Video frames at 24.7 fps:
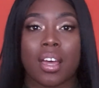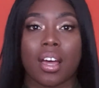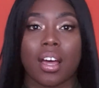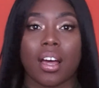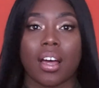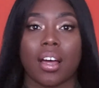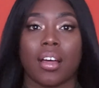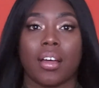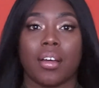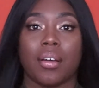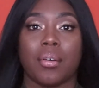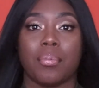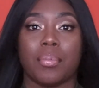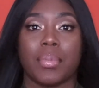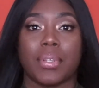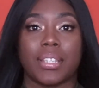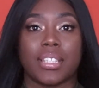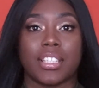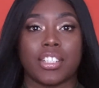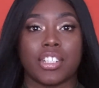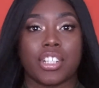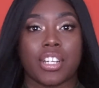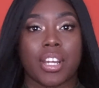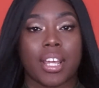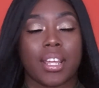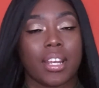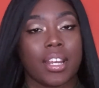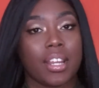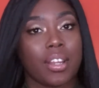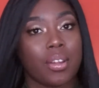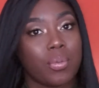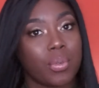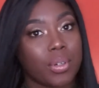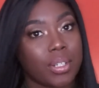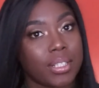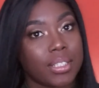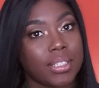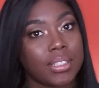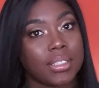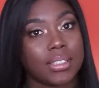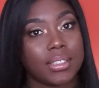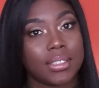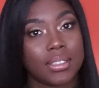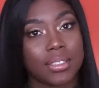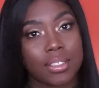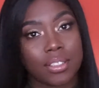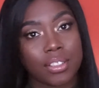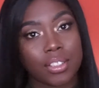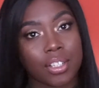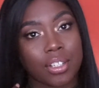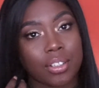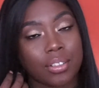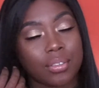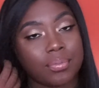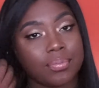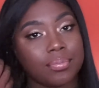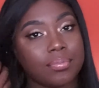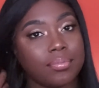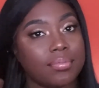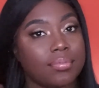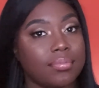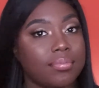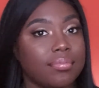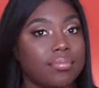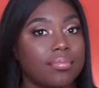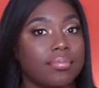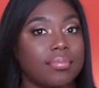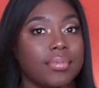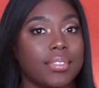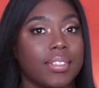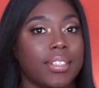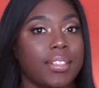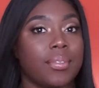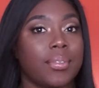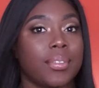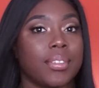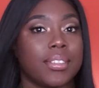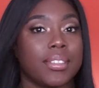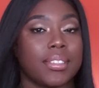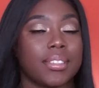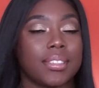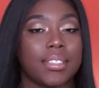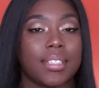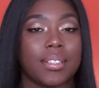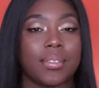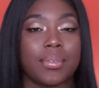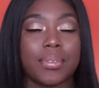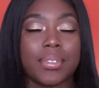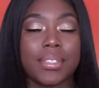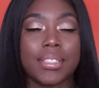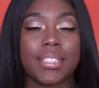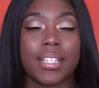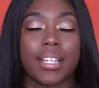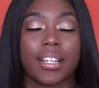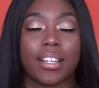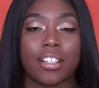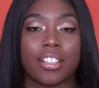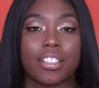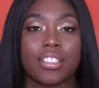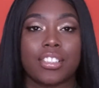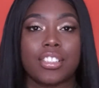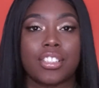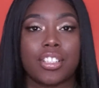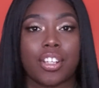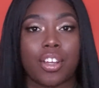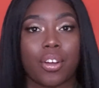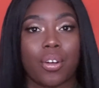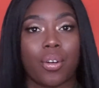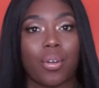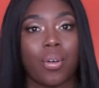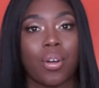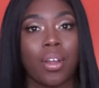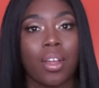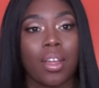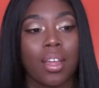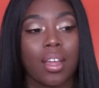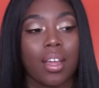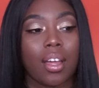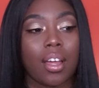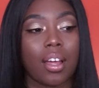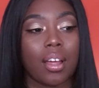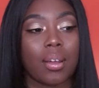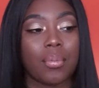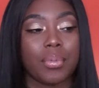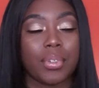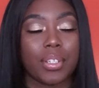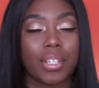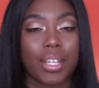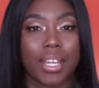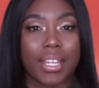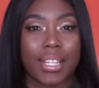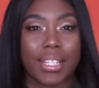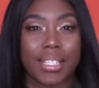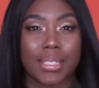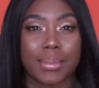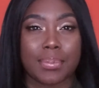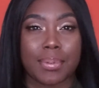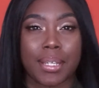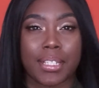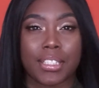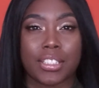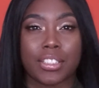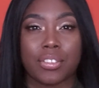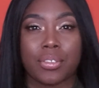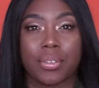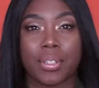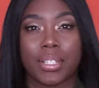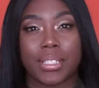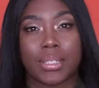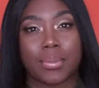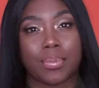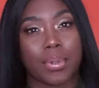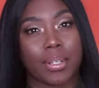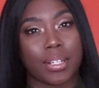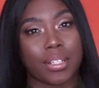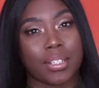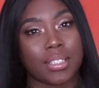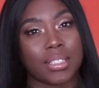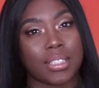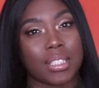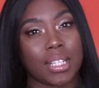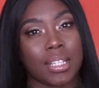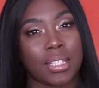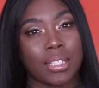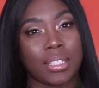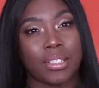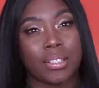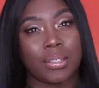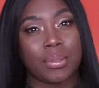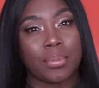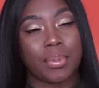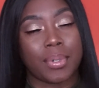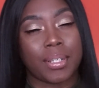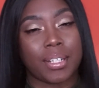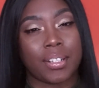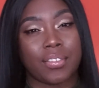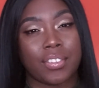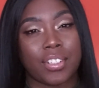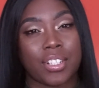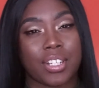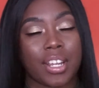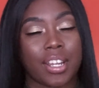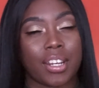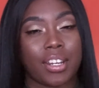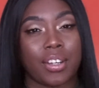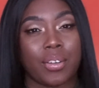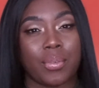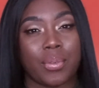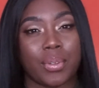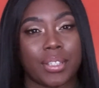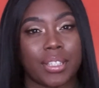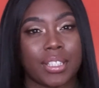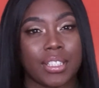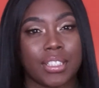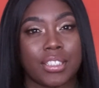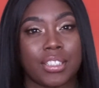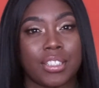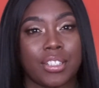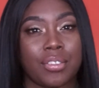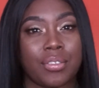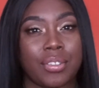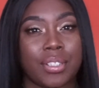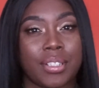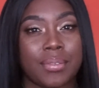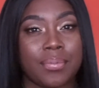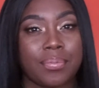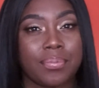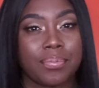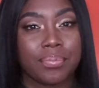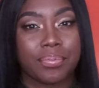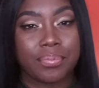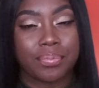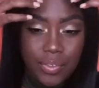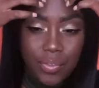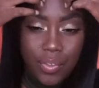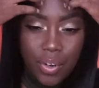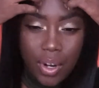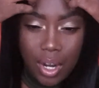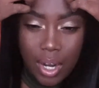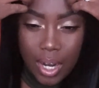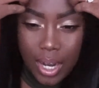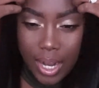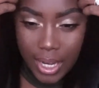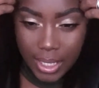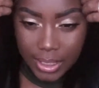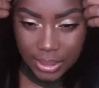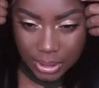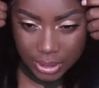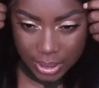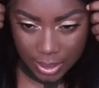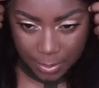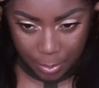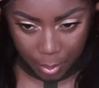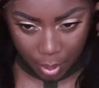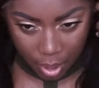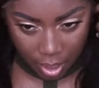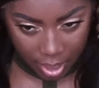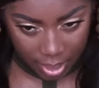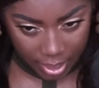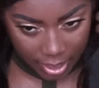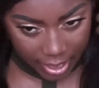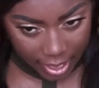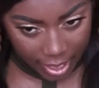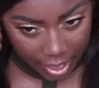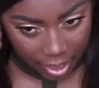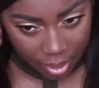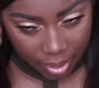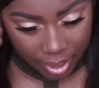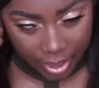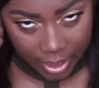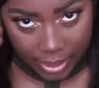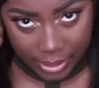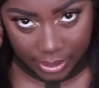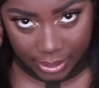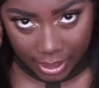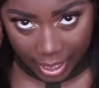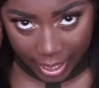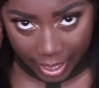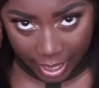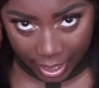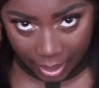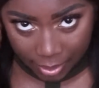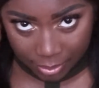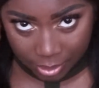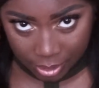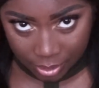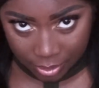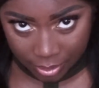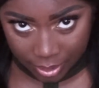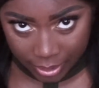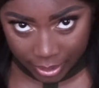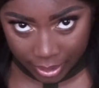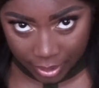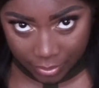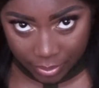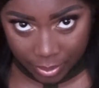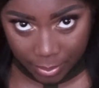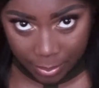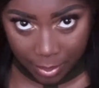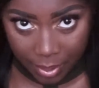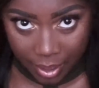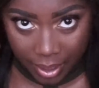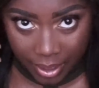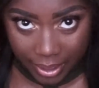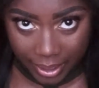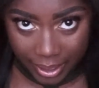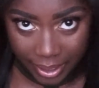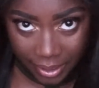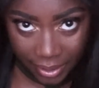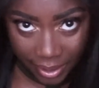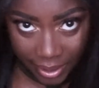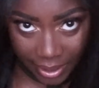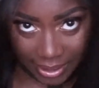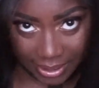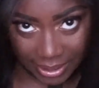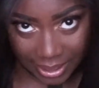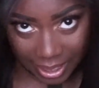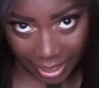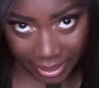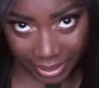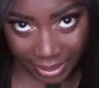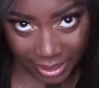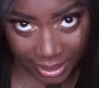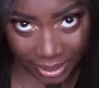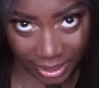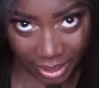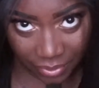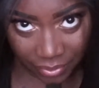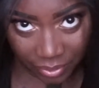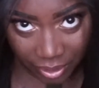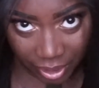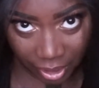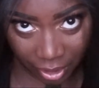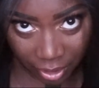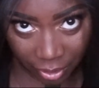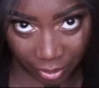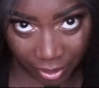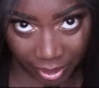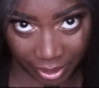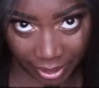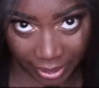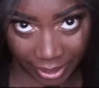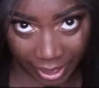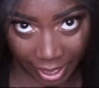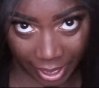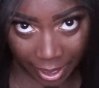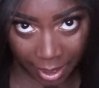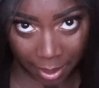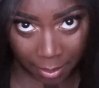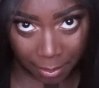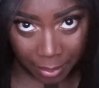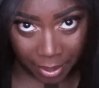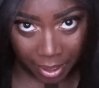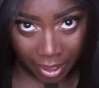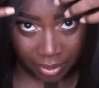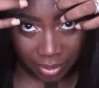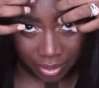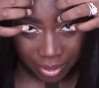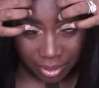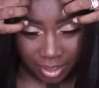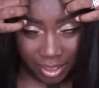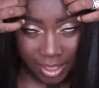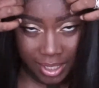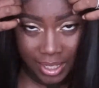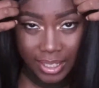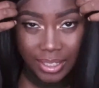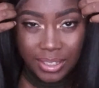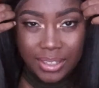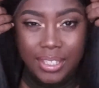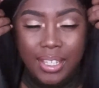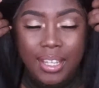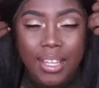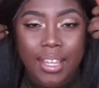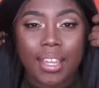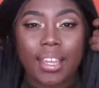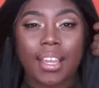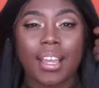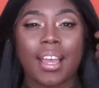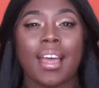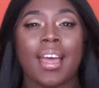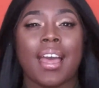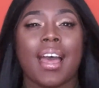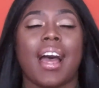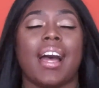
But the shedding was, you know, it was there, so you can't expect to experience a little bit of shedding with this unit. As far as the parting areas, I absolutely love the parting areas. I didn't even go in and add powder or anything.